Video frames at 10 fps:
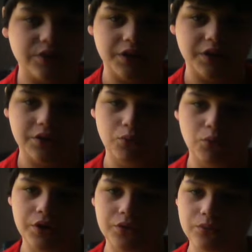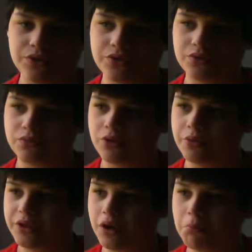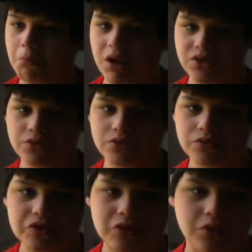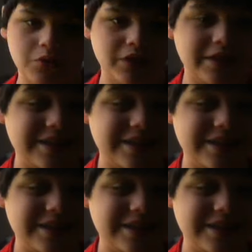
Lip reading: and one was growing a muscle, so